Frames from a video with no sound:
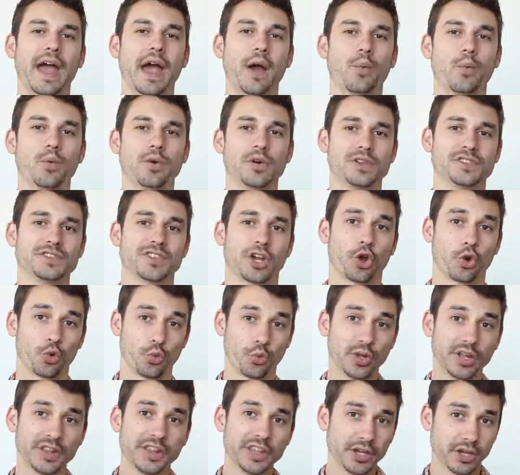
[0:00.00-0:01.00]
that was a
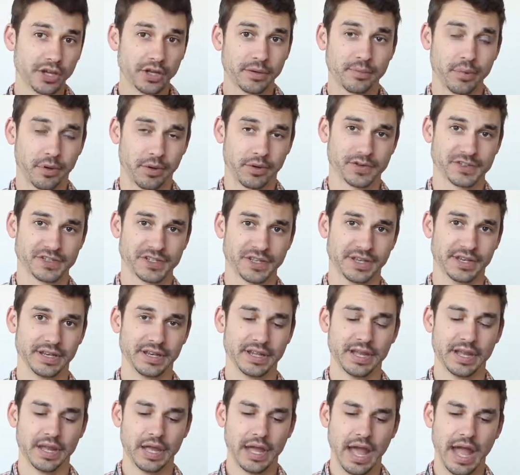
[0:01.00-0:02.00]
really good person,
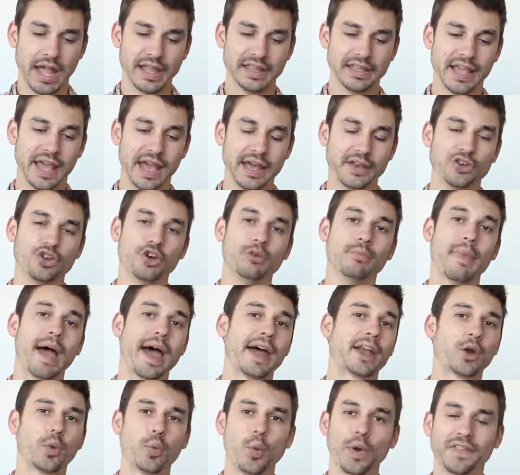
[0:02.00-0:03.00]
and yet no
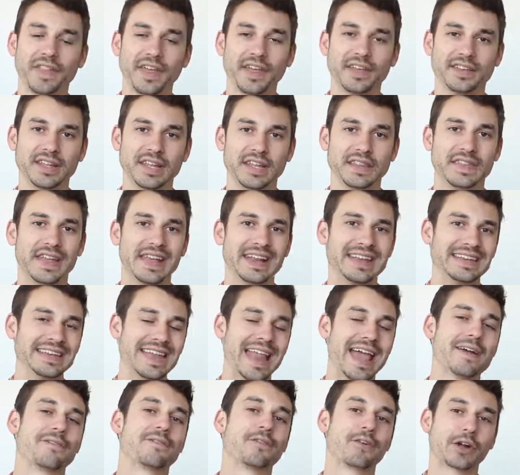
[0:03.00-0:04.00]
matter what they did, they
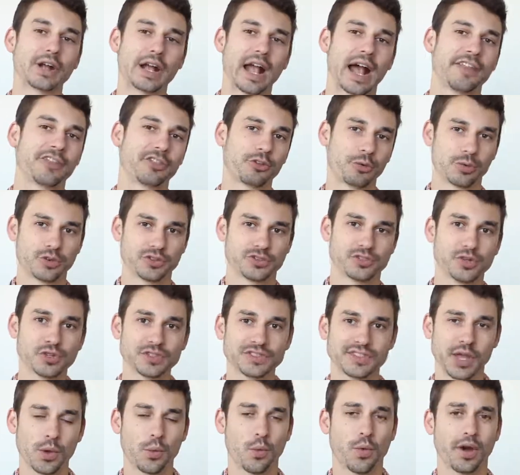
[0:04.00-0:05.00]
never got the
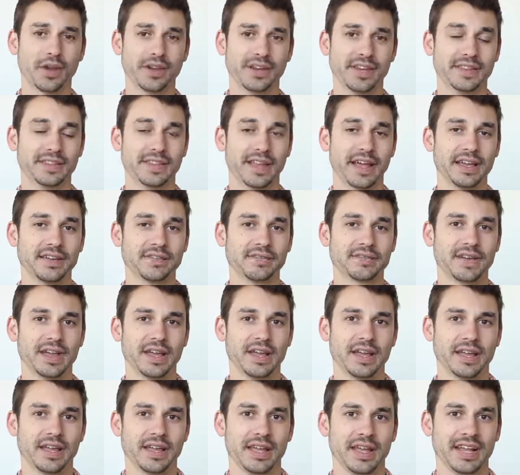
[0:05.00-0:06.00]
results they wanted in life,
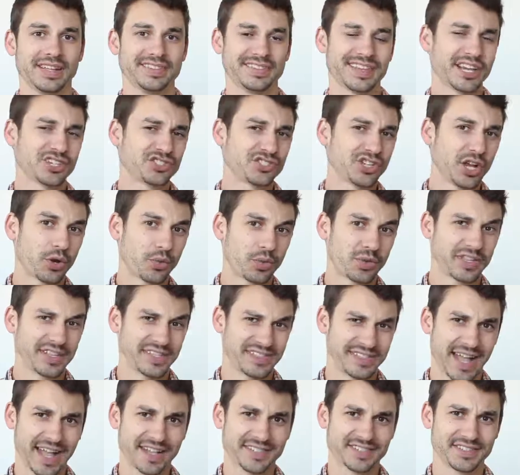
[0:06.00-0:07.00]
it's actually a really
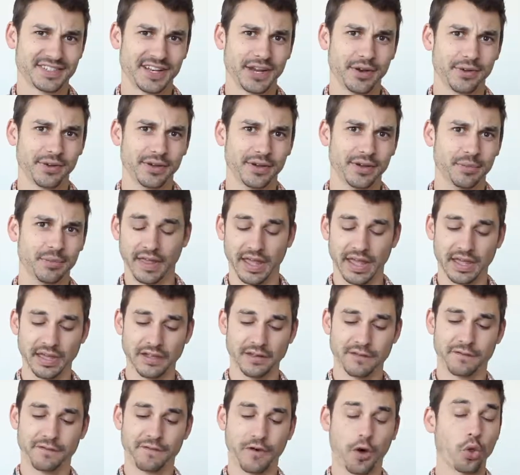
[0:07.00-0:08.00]
sad scenario.
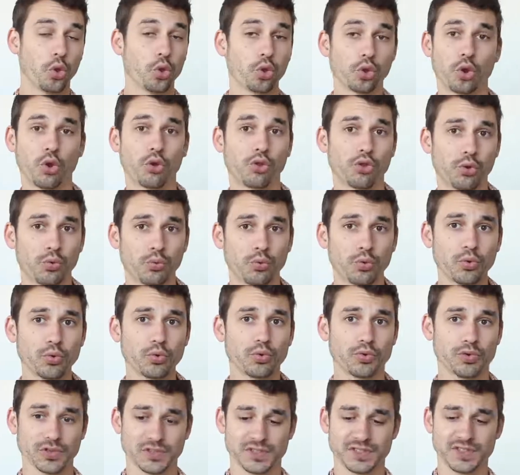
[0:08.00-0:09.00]
They followed all the
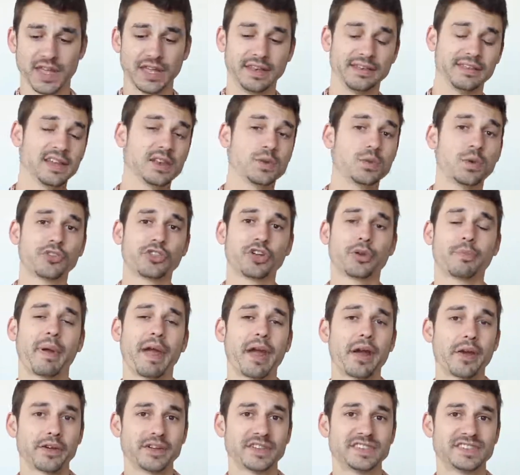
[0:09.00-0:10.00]
rules, they did what their
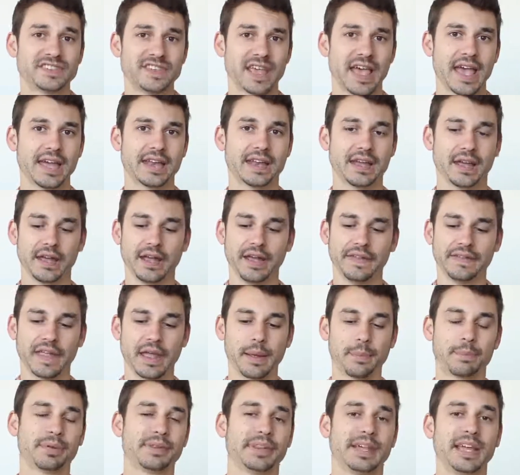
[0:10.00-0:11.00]
parents said,
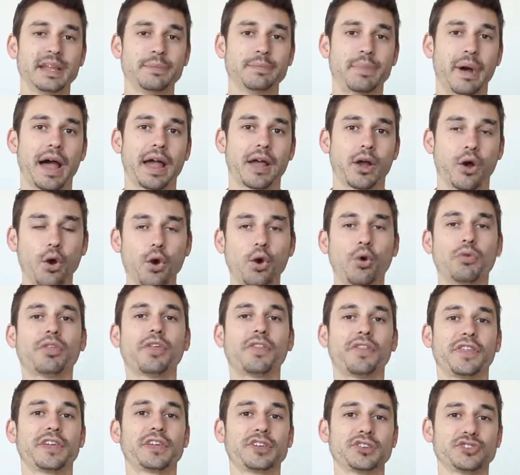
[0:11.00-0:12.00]
they played by all
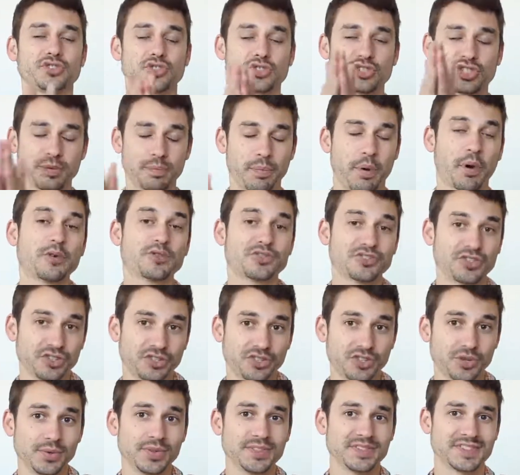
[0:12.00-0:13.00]
the things you're supposed to
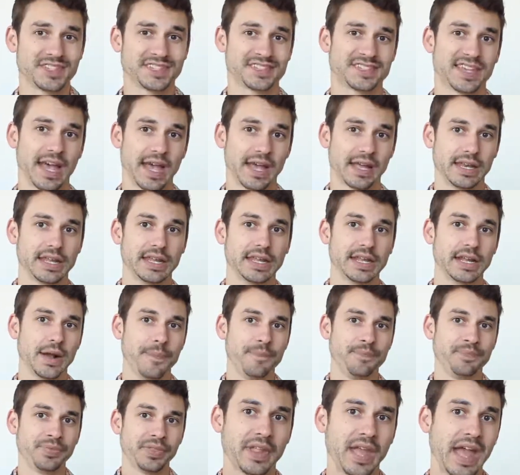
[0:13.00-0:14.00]
do in society,
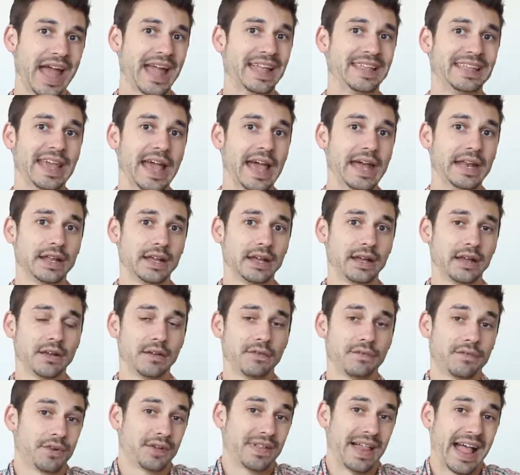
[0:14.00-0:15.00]
and yet,
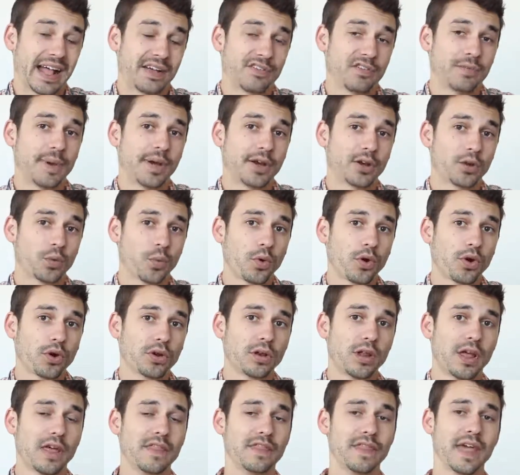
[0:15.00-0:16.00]
for lack of a better
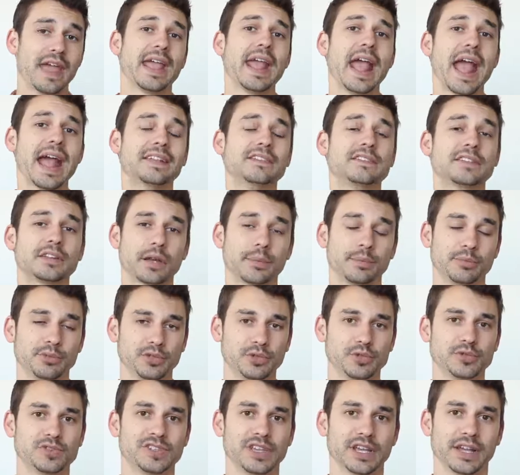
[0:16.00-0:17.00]
word, they ended up
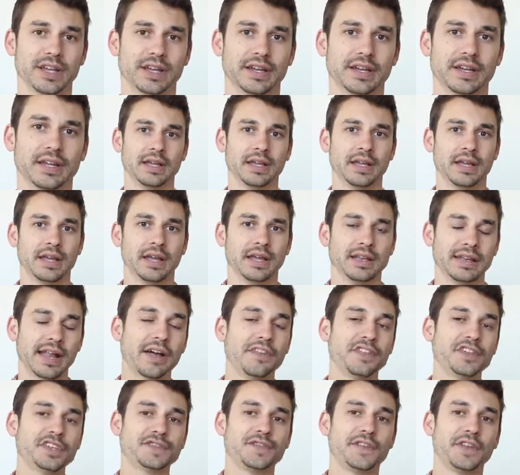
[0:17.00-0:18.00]
losing. Now
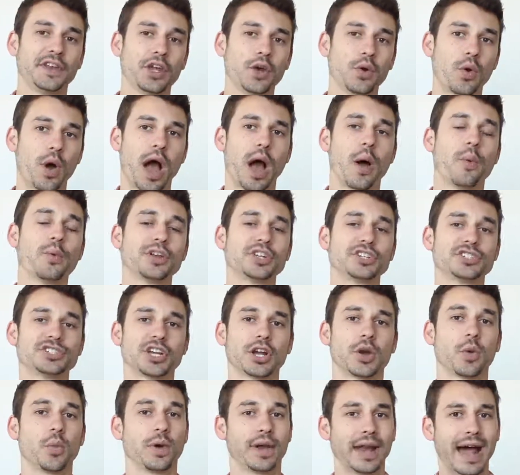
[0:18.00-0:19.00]
in this video, I want to
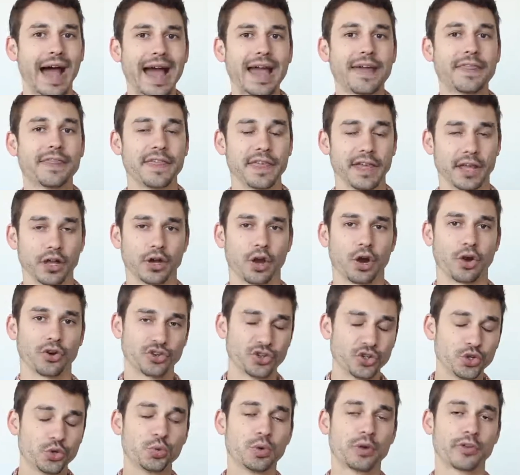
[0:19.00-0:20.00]
share what I think are
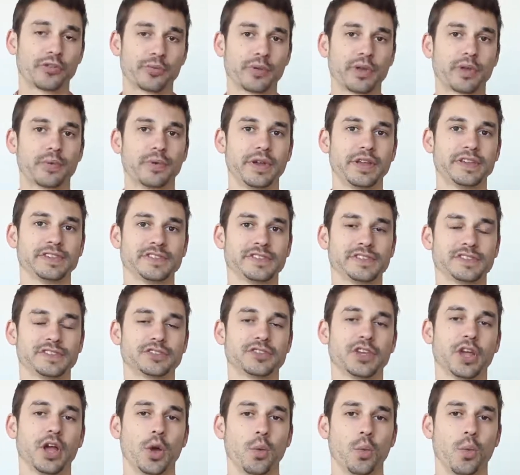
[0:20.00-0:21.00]
2 or 3
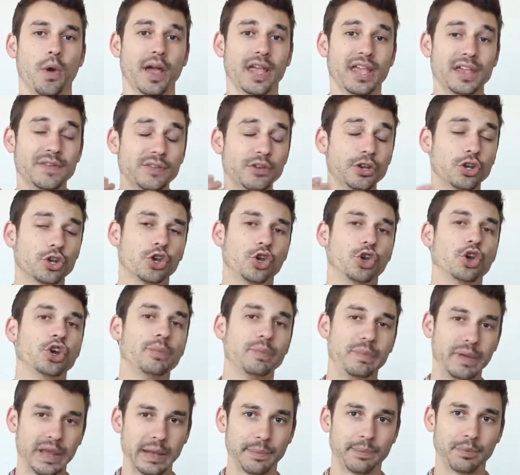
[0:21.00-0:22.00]
reasons why even
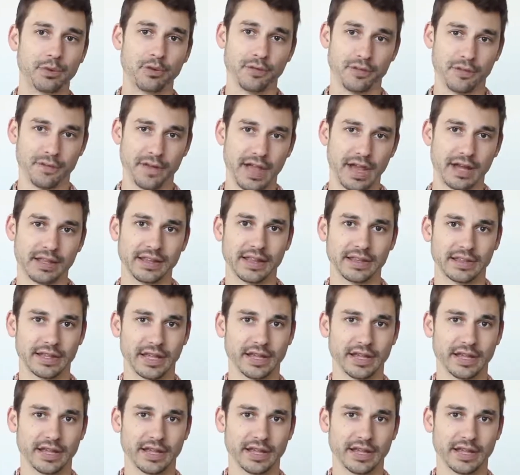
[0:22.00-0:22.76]
good people fail at